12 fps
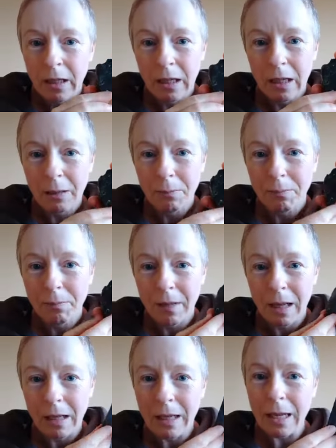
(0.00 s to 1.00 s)
And
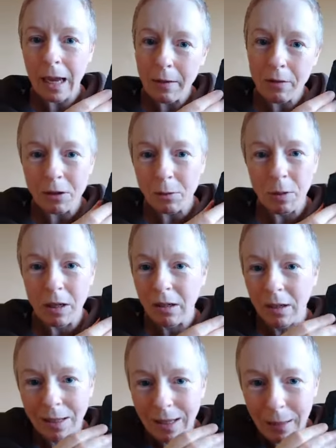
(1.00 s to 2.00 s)
he gave it to me and
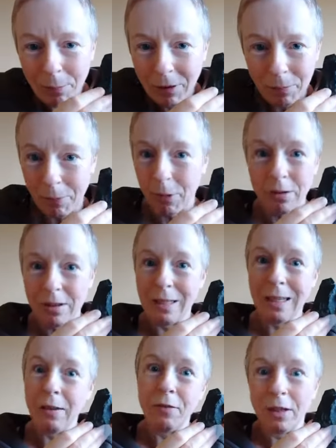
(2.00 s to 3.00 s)
I kept it because
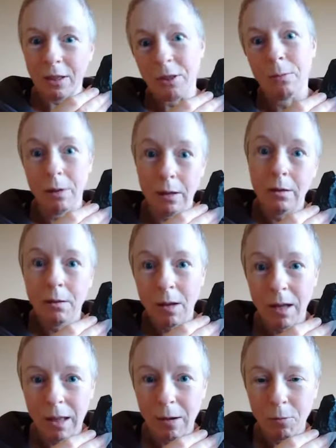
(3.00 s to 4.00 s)
he'd given it to me. You know
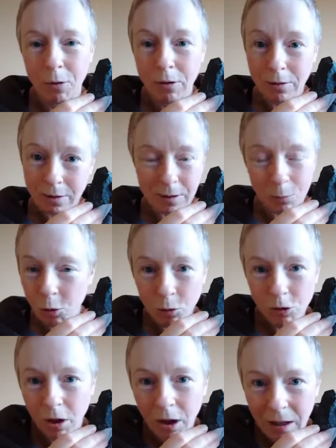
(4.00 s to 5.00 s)
how that works. He's a small
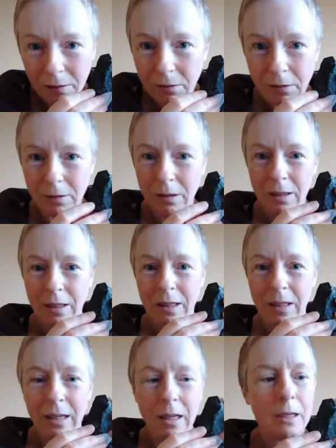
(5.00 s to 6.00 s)
child.
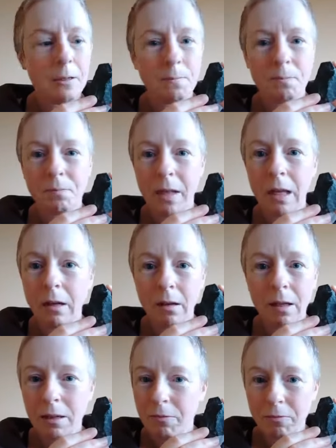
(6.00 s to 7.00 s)
And
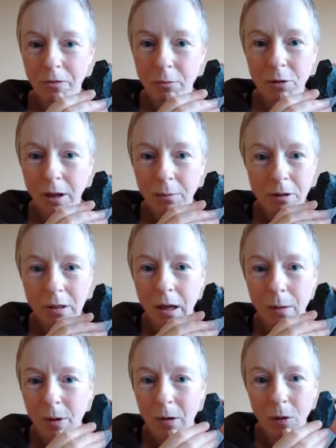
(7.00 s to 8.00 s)
from time to
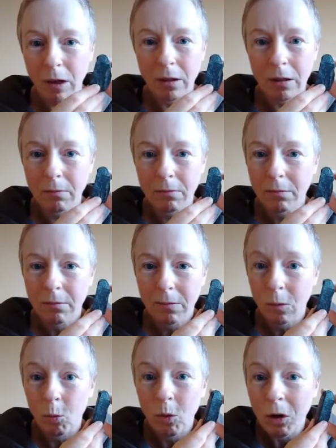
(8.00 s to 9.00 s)
time, I wonder
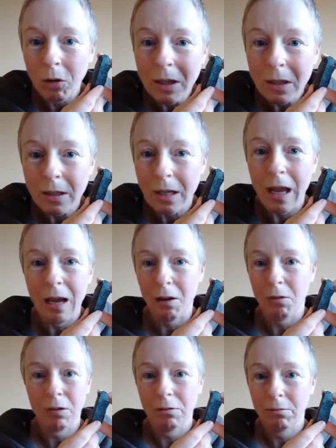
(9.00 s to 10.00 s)
where he is
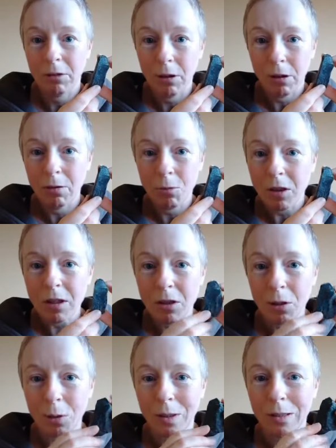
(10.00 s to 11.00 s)
now and, you know, what he's
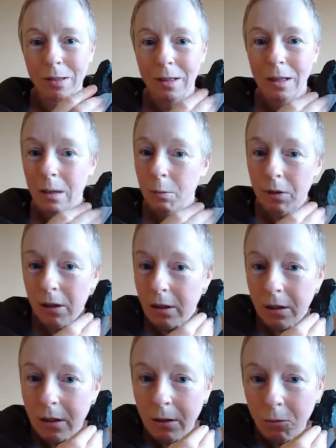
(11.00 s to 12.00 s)
doing. But this
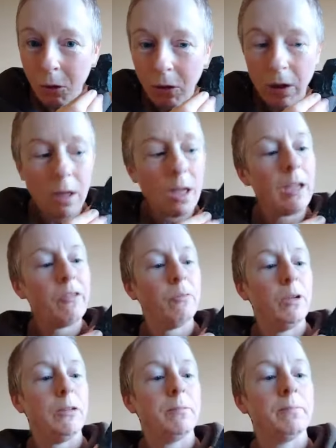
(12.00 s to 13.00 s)
is the rock he gave
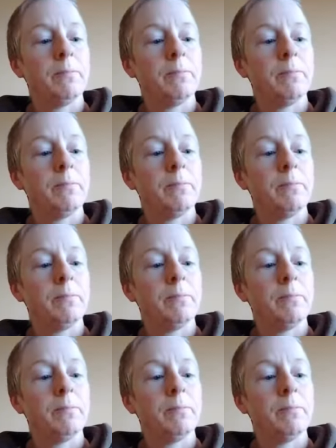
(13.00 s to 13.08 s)
me.